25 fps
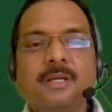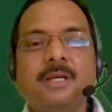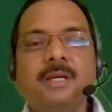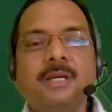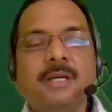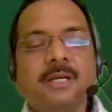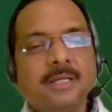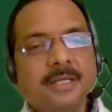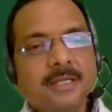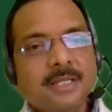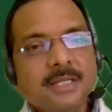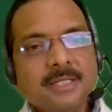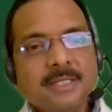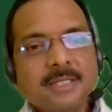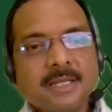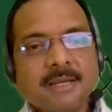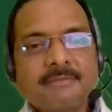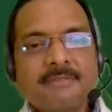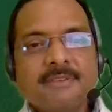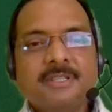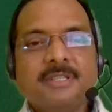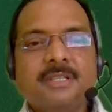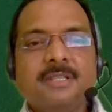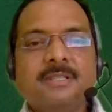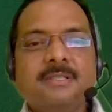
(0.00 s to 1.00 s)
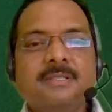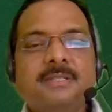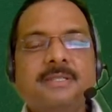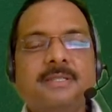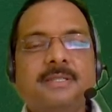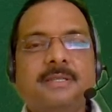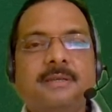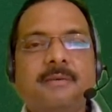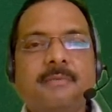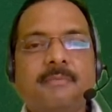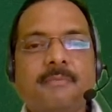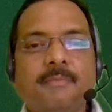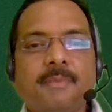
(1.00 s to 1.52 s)
This
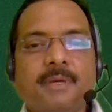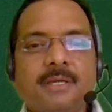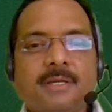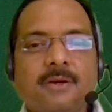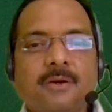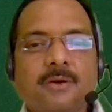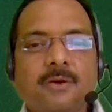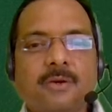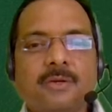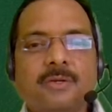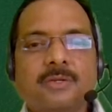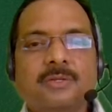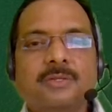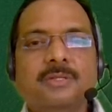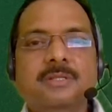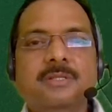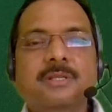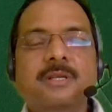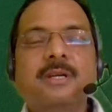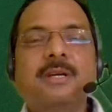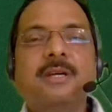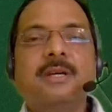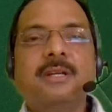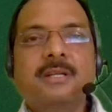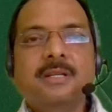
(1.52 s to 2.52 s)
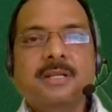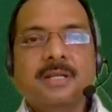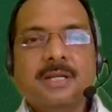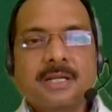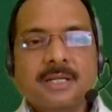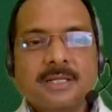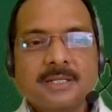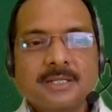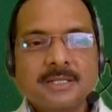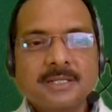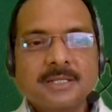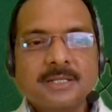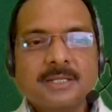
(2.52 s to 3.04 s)
deficiency may cause
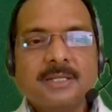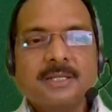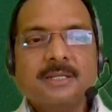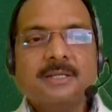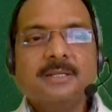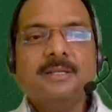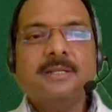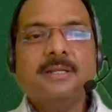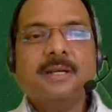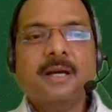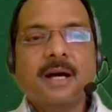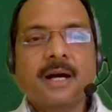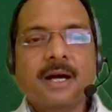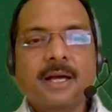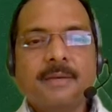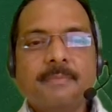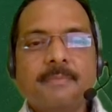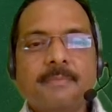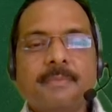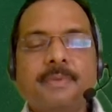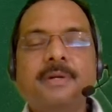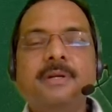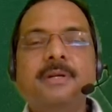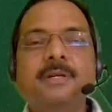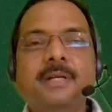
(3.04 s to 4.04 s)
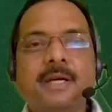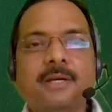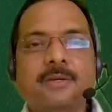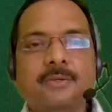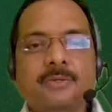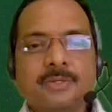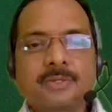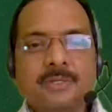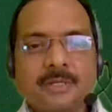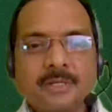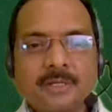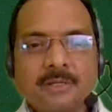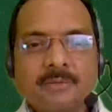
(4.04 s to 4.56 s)
transient
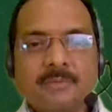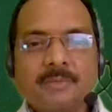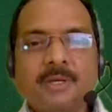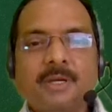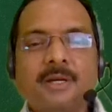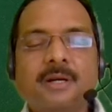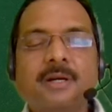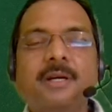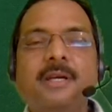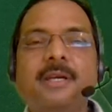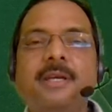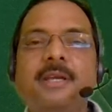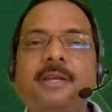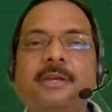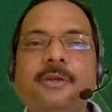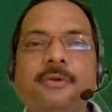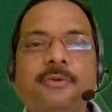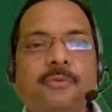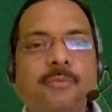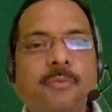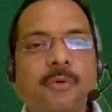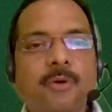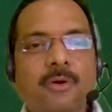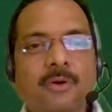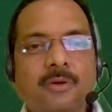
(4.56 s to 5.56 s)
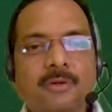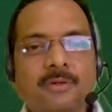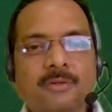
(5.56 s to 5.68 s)
hypertyrosinemia in newborn.